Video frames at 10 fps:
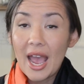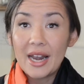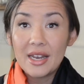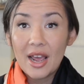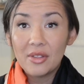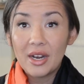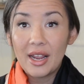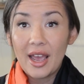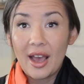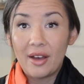And now that I
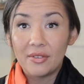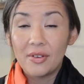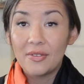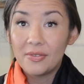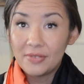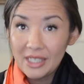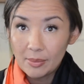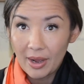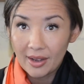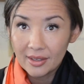have
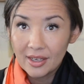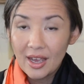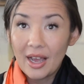feedback,